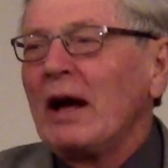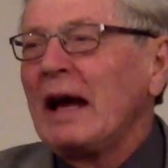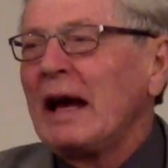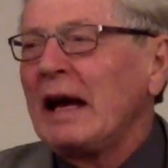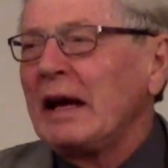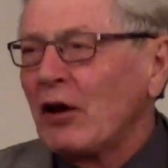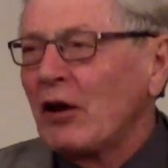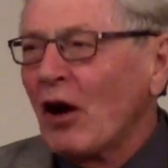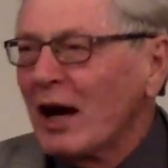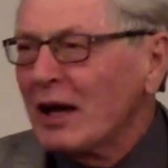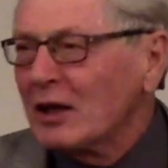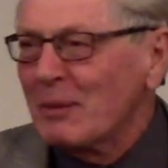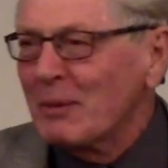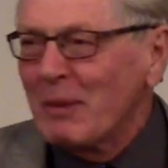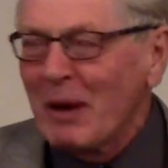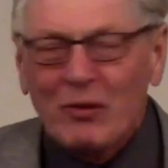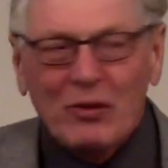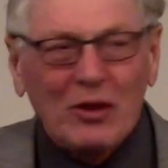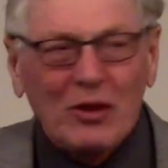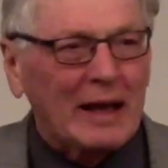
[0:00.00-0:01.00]
he talks
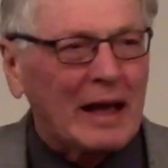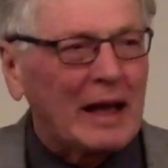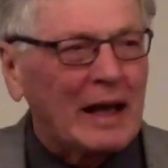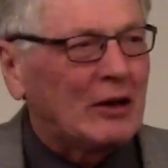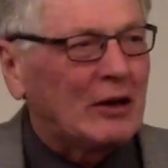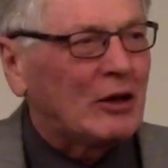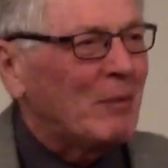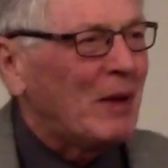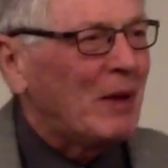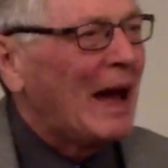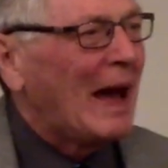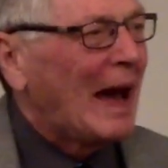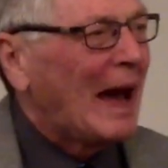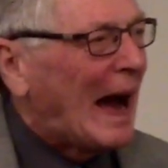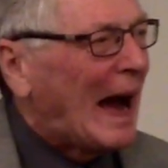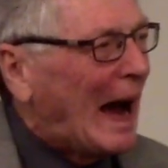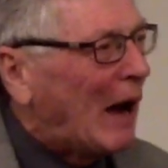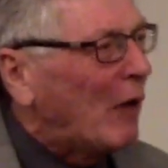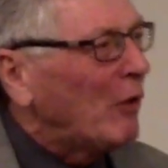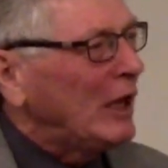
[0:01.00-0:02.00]
about the kingdom,
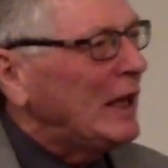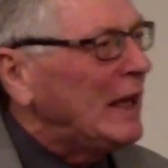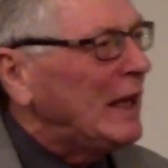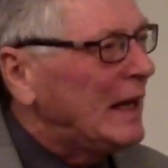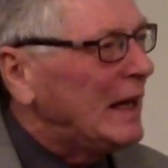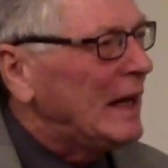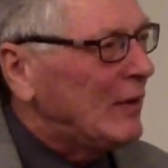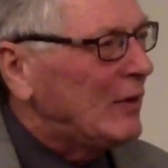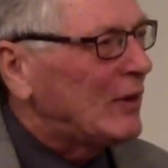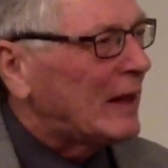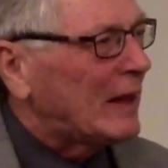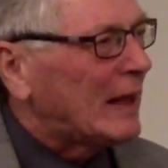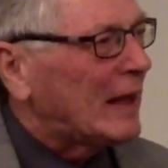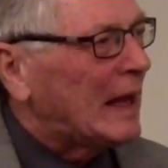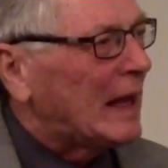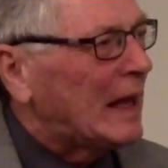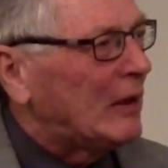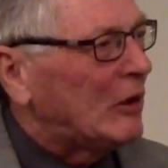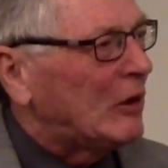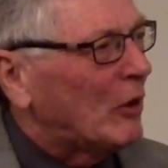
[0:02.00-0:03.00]
how to get into the
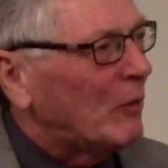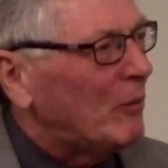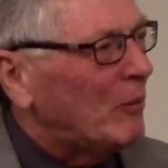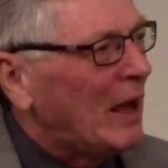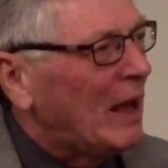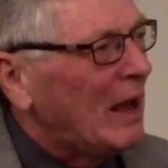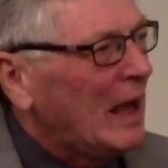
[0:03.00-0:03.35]
kingdom.